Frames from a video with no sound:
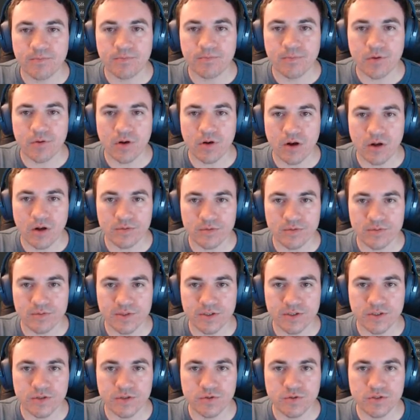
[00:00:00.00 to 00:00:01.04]

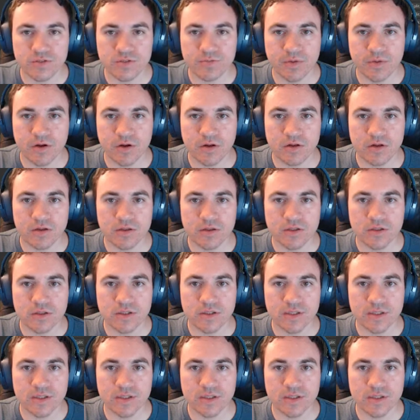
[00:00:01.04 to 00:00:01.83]
Probably too small.